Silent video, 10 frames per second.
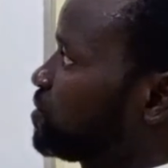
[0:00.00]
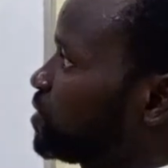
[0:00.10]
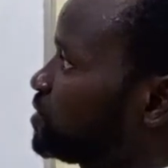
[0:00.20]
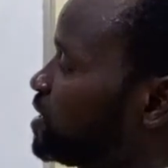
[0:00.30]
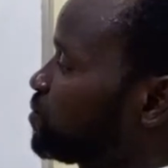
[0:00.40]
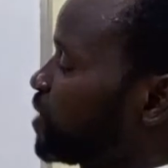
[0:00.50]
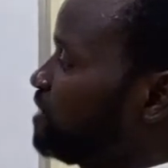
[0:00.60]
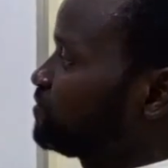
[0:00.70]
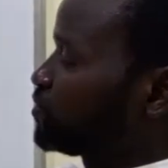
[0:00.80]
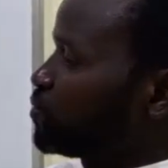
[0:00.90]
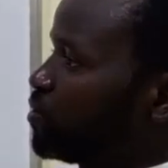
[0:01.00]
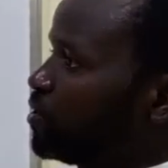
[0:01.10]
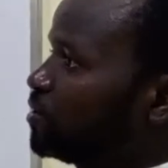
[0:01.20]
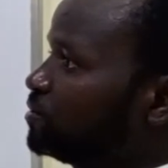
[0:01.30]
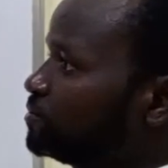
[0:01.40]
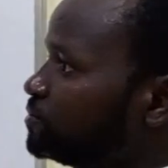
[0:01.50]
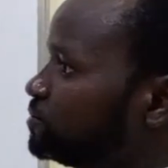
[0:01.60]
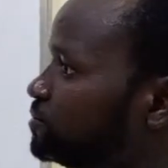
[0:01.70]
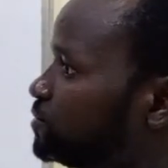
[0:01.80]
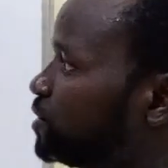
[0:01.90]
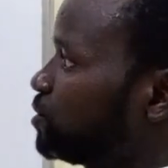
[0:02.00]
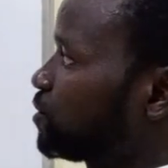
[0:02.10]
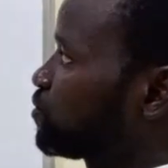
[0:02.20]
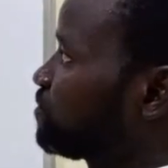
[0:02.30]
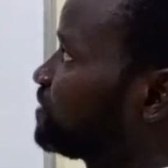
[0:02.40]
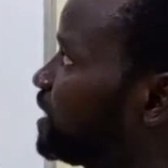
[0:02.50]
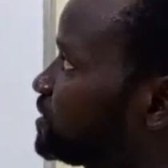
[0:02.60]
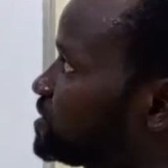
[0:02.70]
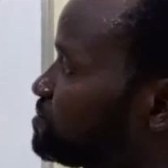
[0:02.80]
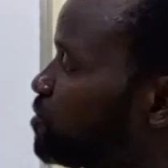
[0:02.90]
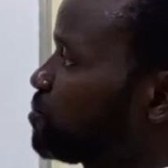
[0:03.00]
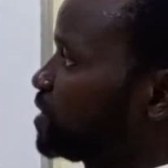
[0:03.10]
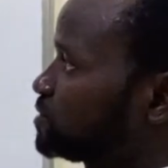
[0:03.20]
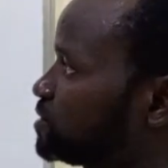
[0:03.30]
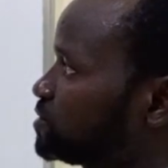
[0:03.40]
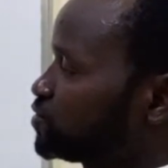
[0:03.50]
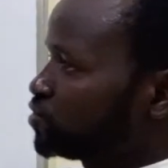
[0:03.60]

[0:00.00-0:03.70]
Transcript: Well, then we have to recall the laws of that moment.